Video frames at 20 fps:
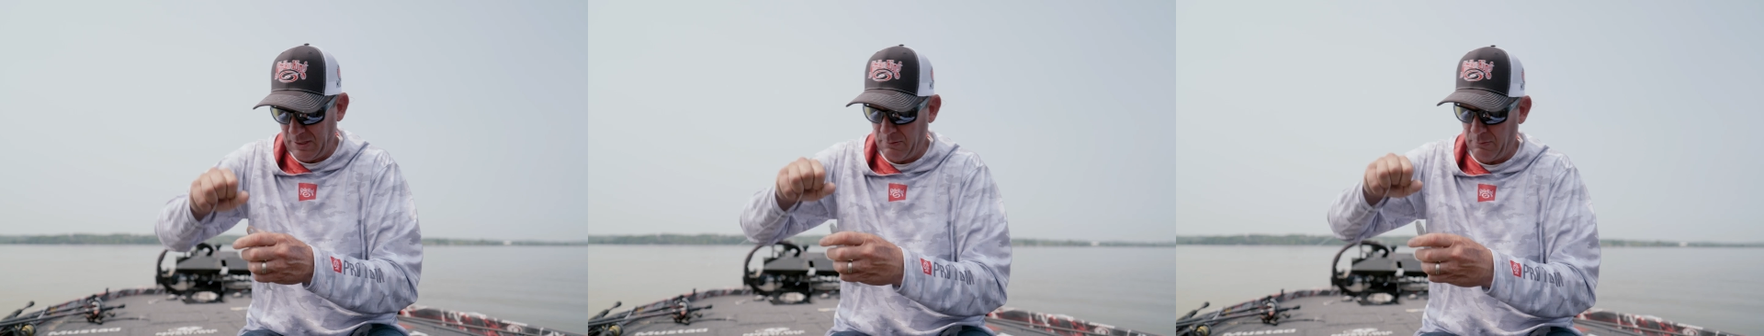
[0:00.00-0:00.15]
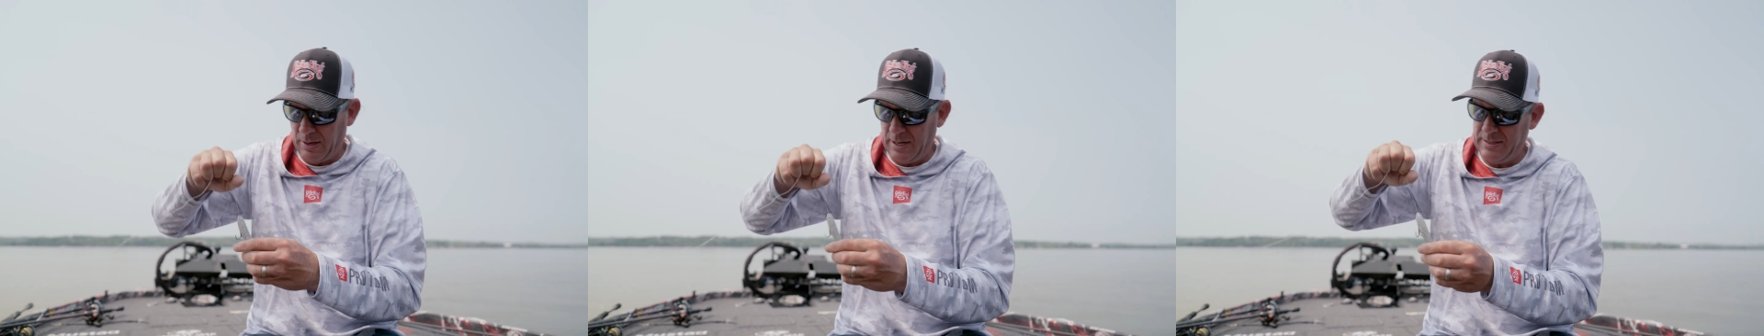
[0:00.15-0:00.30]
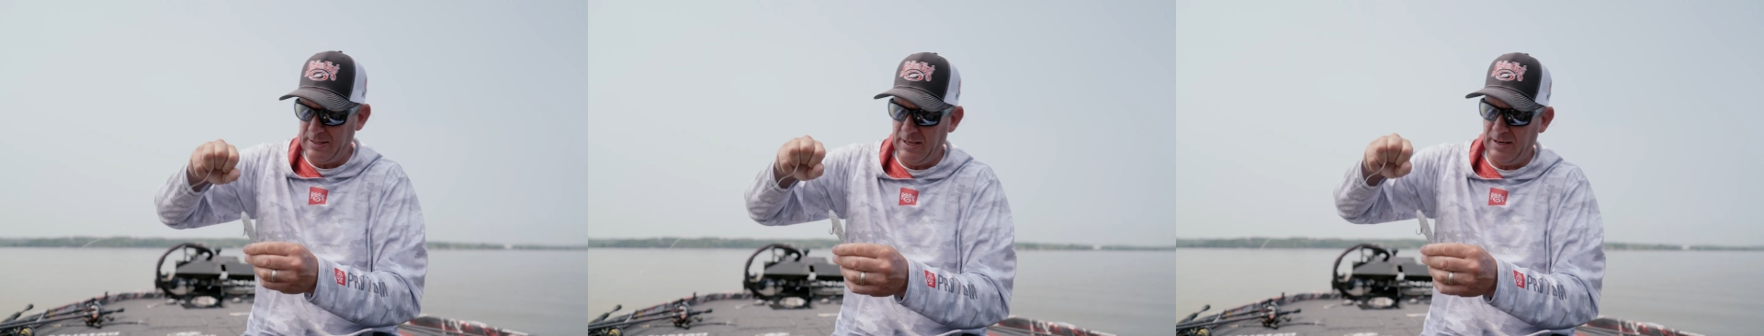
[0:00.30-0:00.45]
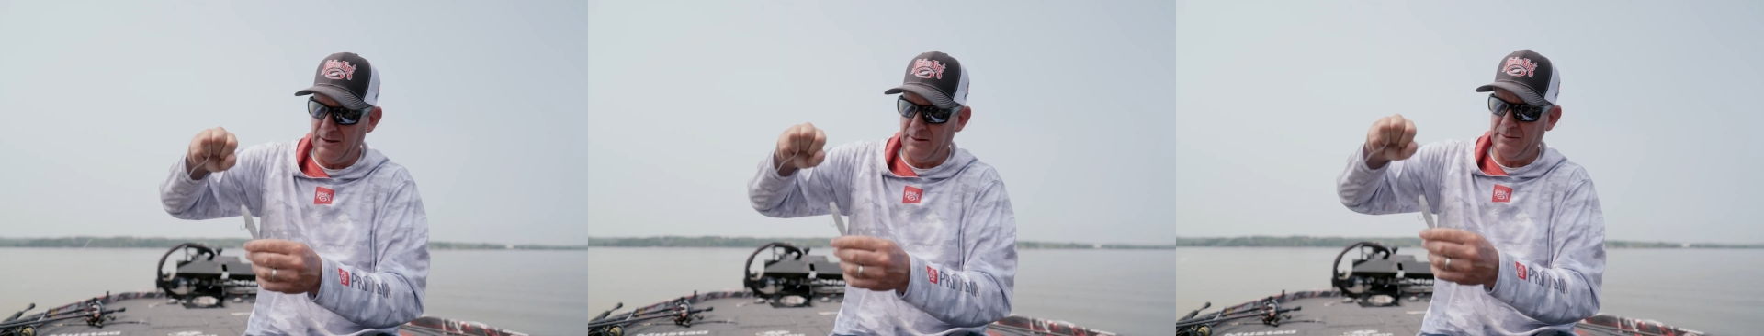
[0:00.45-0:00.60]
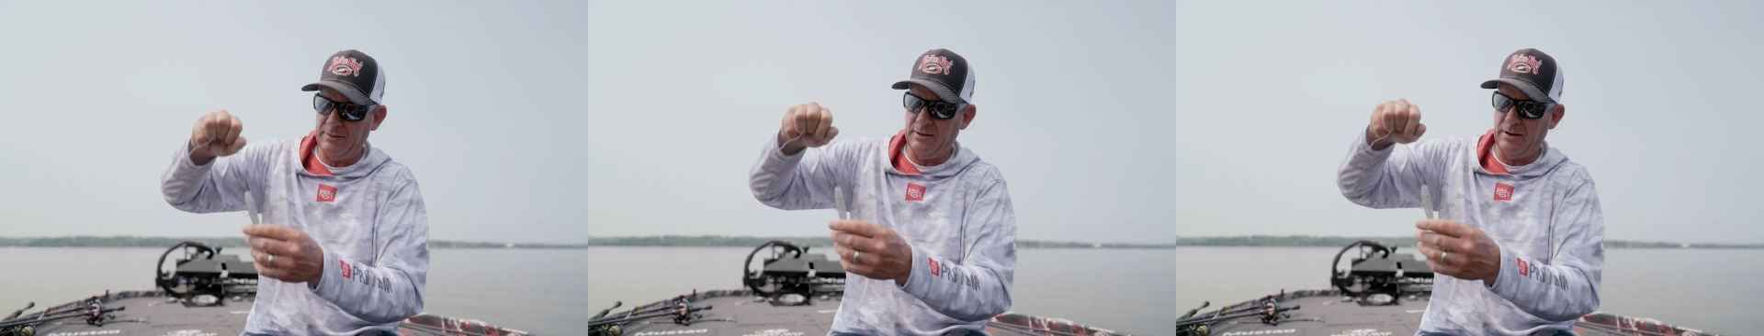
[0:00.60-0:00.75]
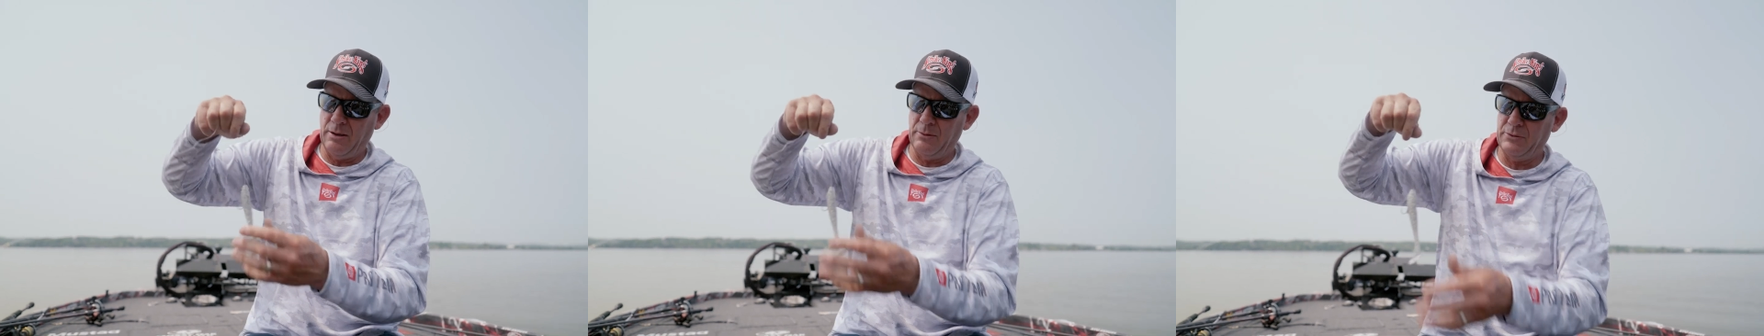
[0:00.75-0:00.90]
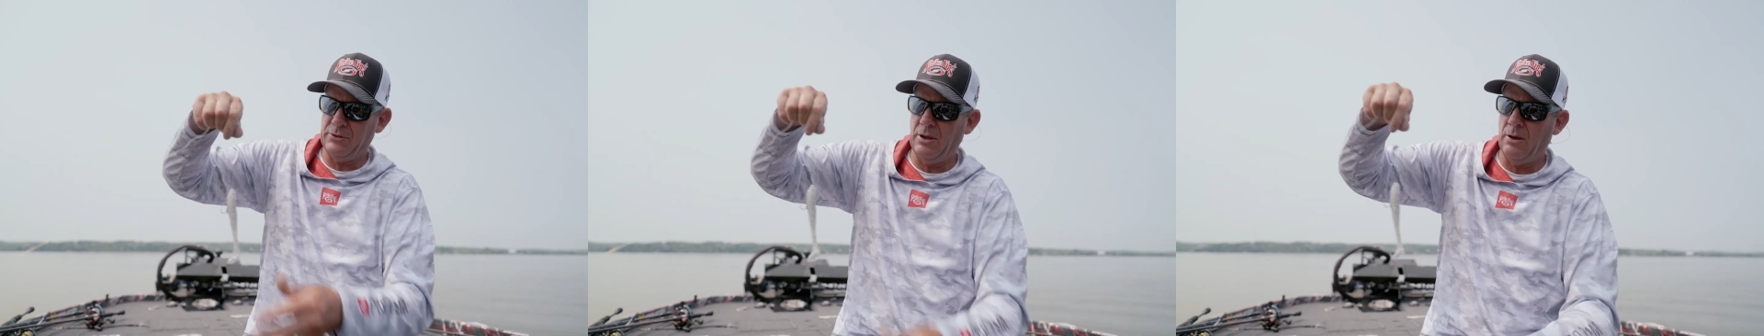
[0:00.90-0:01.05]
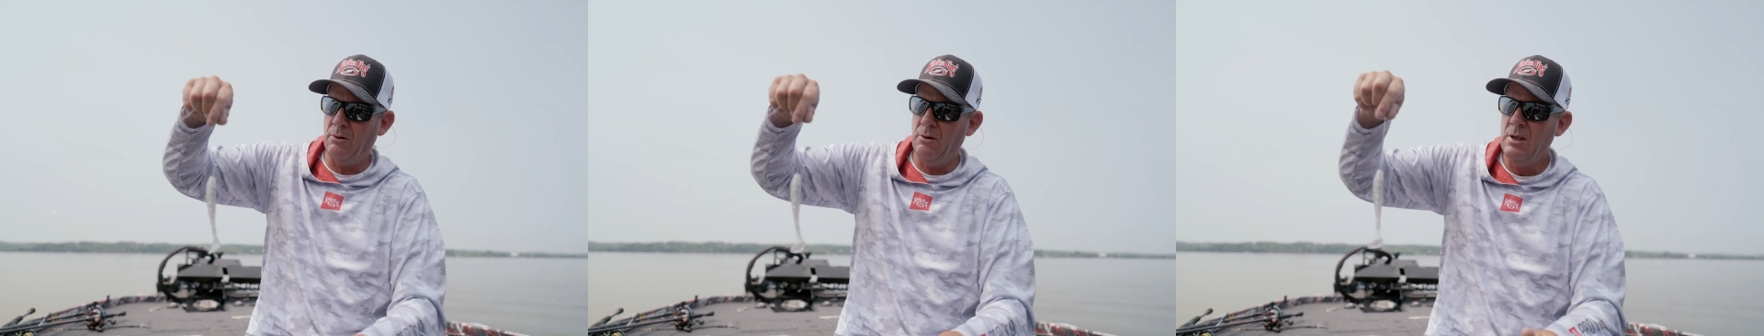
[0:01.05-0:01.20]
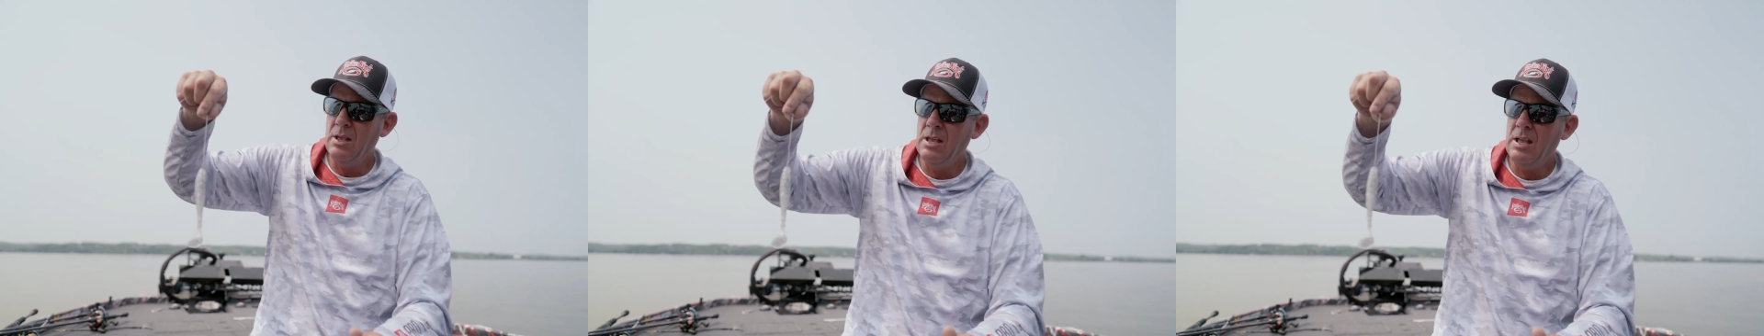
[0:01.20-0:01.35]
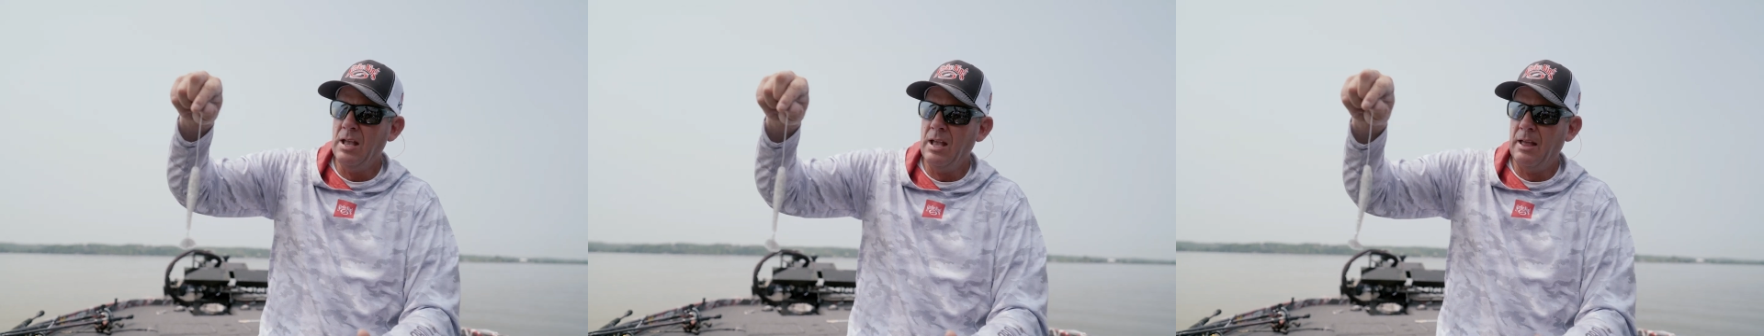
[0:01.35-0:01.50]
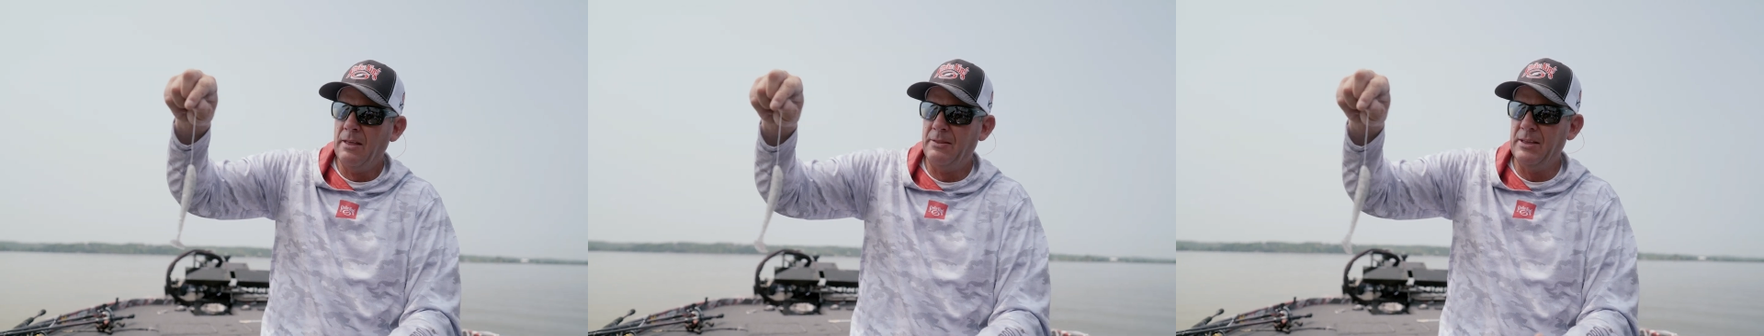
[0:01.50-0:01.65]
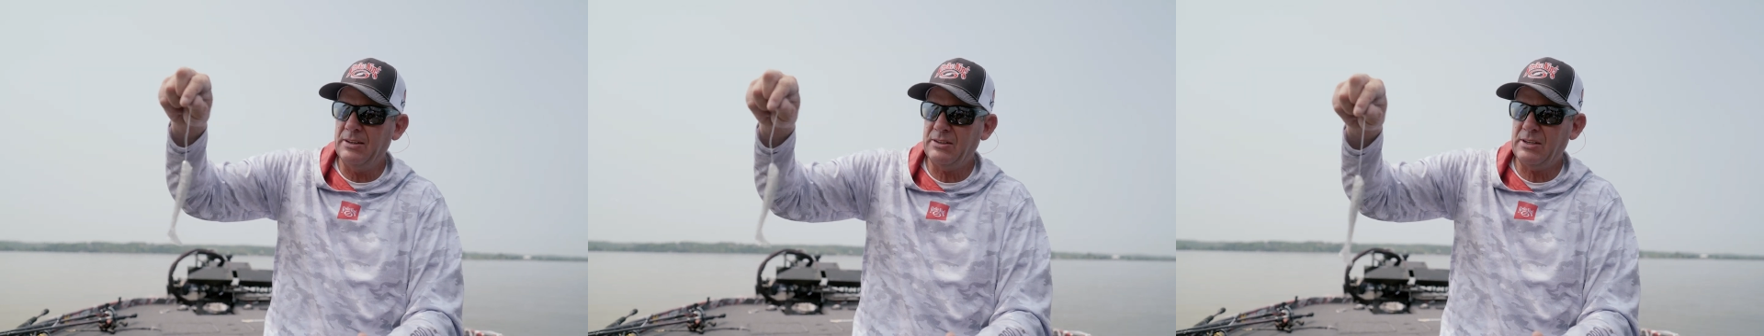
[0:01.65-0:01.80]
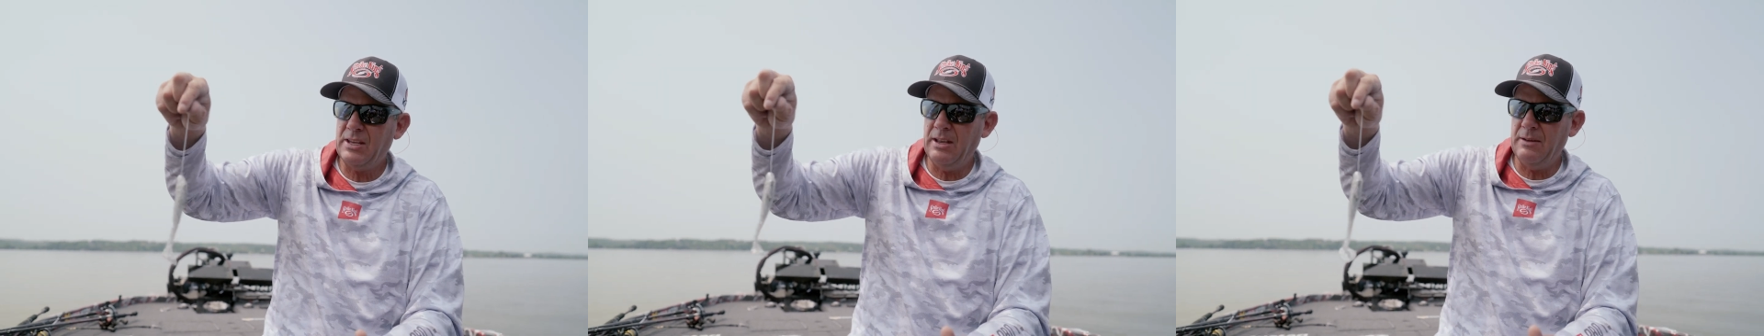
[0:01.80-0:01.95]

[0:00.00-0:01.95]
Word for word: right there. Now, so this